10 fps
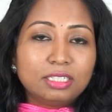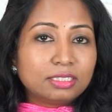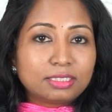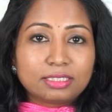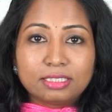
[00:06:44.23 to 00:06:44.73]

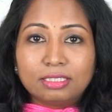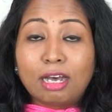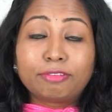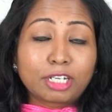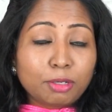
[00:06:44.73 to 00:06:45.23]
is
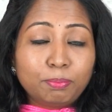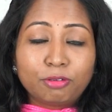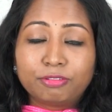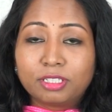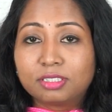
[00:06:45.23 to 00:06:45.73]
half a cup
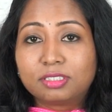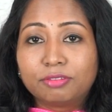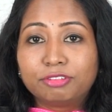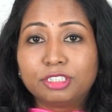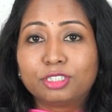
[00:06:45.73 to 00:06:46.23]
of it is
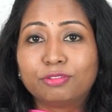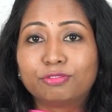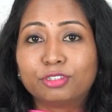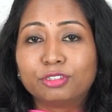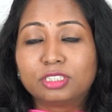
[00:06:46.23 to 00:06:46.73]
sufficient
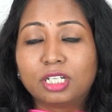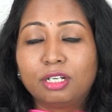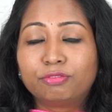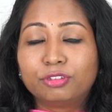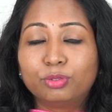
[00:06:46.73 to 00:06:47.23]
for your
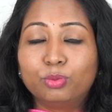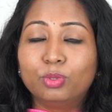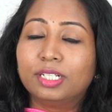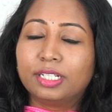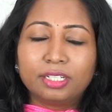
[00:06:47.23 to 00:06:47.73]
child for the
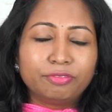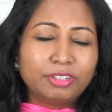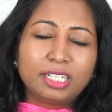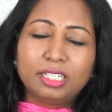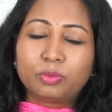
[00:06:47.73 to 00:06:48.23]
whole day, and
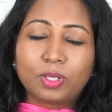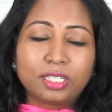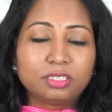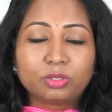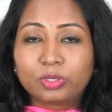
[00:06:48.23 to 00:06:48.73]
weekly
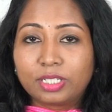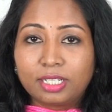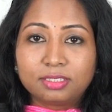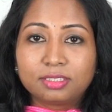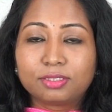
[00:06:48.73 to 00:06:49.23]
twice or
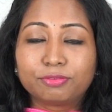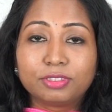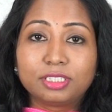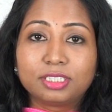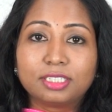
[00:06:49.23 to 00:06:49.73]
thrice is
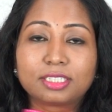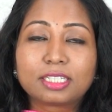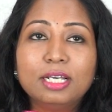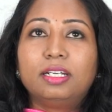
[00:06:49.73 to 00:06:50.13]
sufficient.